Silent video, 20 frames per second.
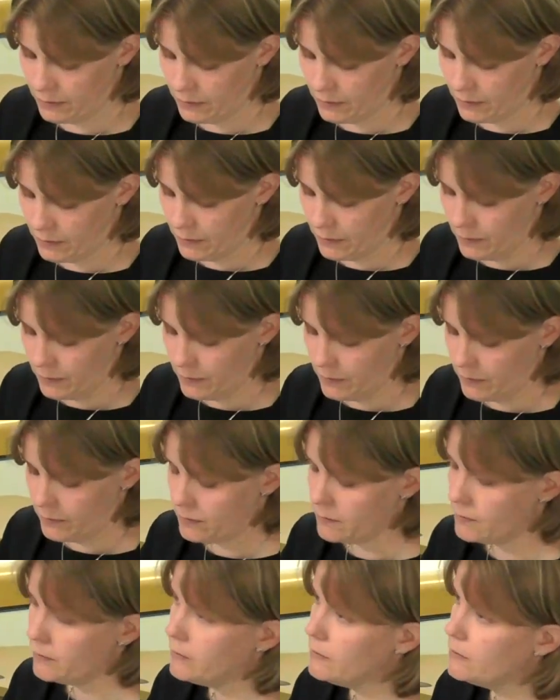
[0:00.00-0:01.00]
don't
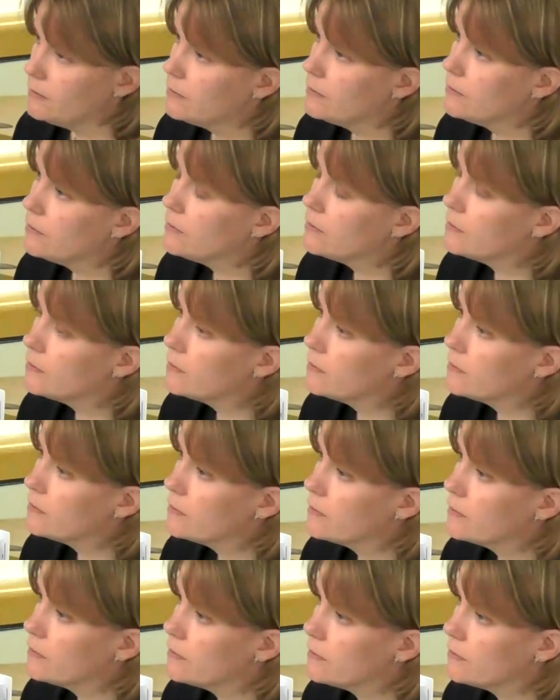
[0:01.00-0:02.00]
worry, it could
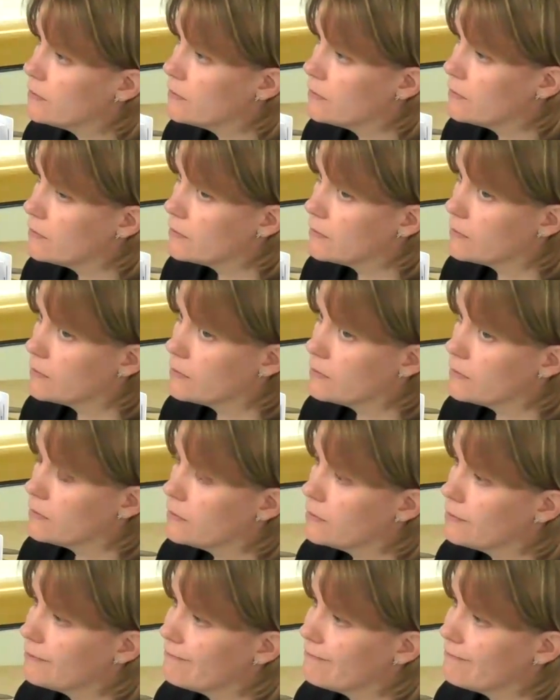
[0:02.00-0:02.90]
be a good thing.